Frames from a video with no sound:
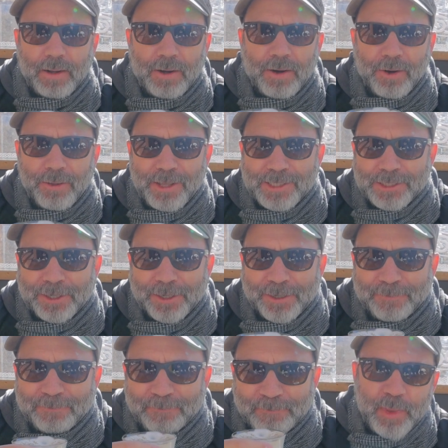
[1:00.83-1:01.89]
Oh, that's good.
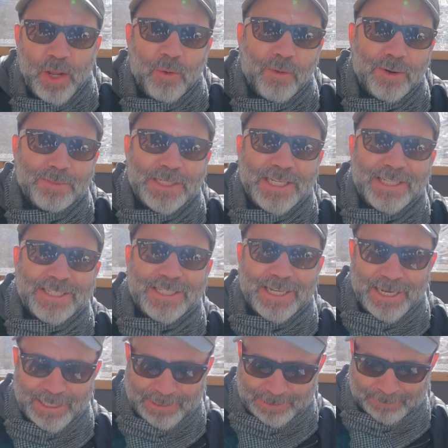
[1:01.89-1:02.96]
Warms the insides.